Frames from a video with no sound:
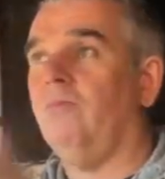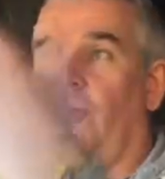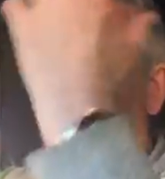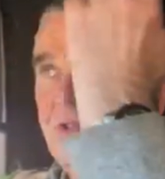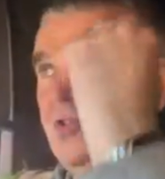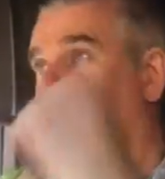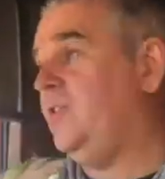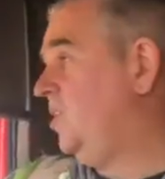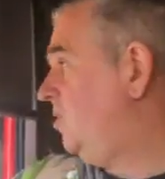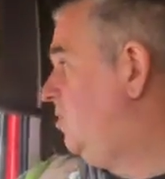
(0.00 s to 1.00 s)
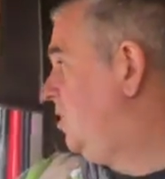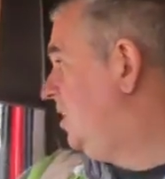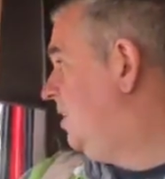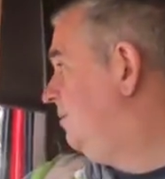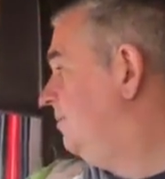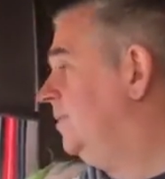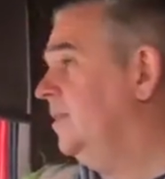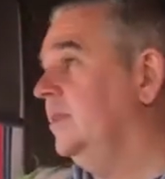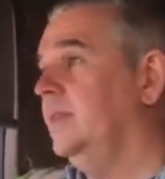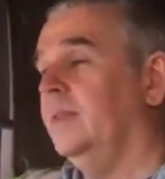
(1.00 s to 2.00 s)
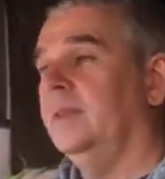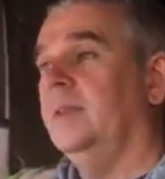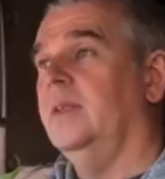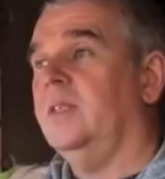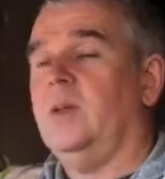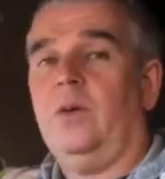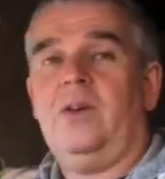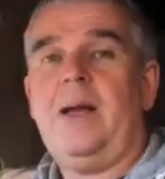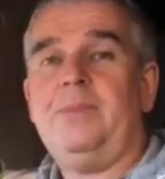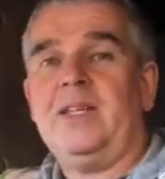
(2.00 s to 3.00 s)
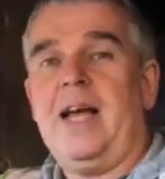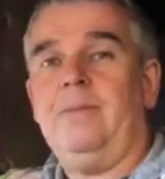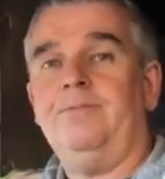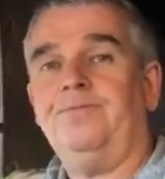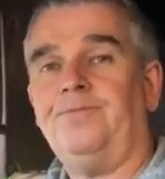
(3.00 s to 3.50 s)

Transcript: what my service is like, you know. So I grabs that.